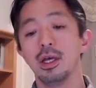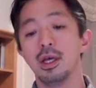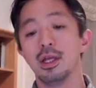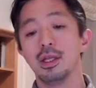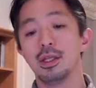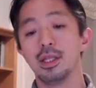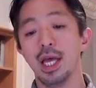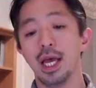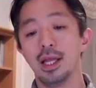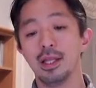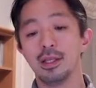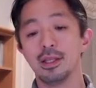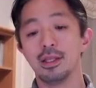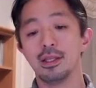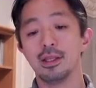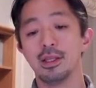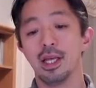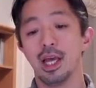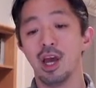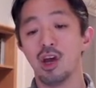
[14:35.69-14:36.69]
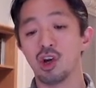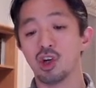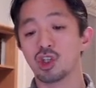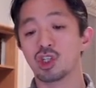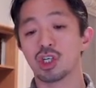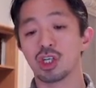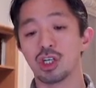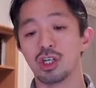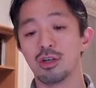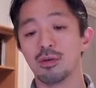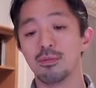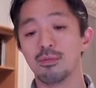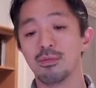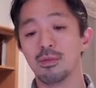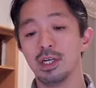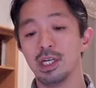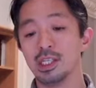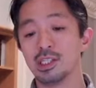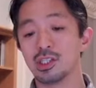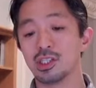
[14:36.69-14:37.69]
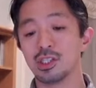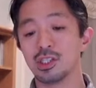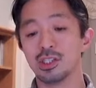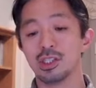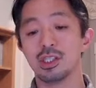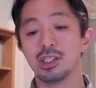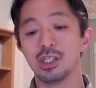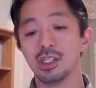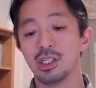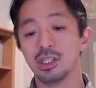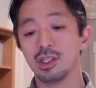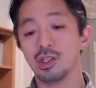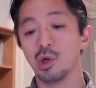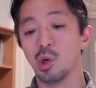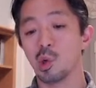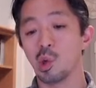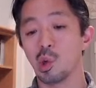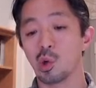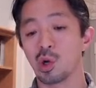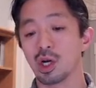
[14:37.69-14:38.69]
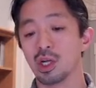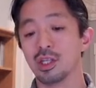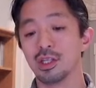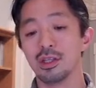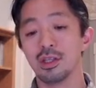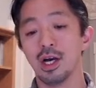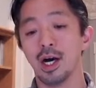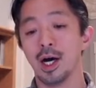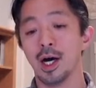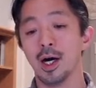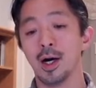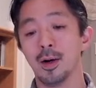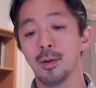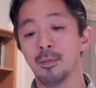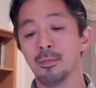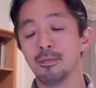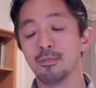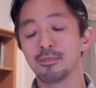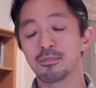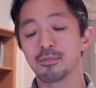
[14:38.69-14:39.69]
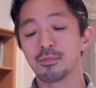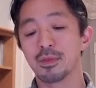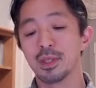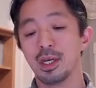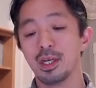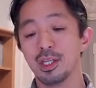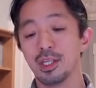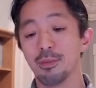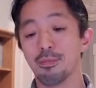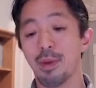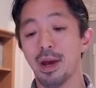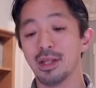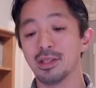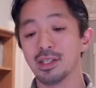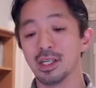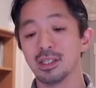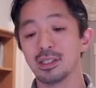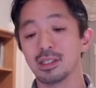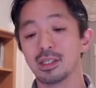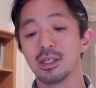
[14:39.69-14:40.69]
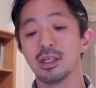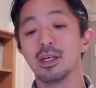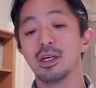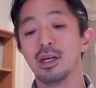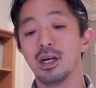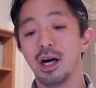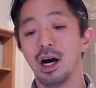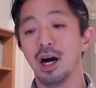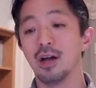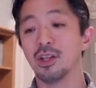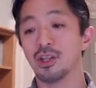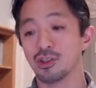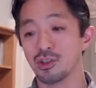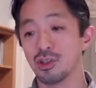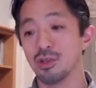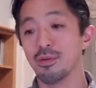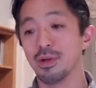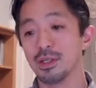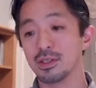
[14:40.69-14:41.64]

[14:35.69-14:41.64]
then the error term is no longer um, dependent on the treatment.